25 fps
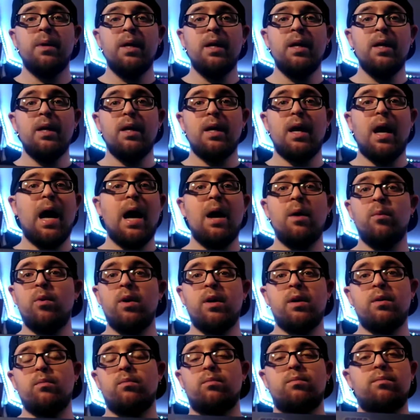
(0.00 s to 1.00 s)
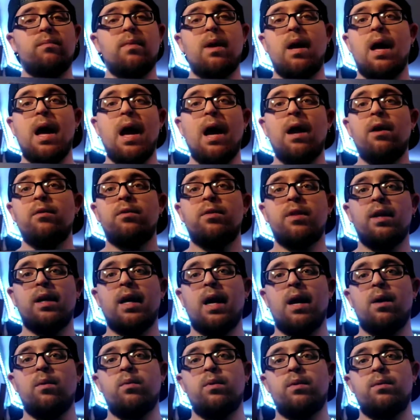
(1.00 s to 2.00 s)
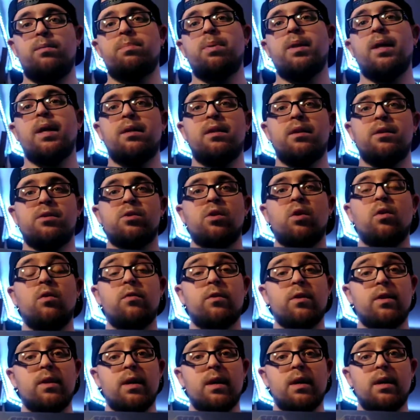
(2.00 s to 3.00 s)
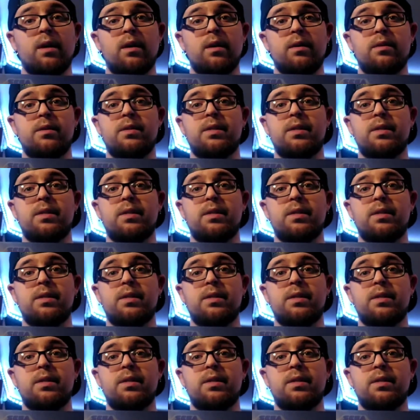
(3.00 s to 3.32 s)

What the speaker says: me, I don't think I would play this over the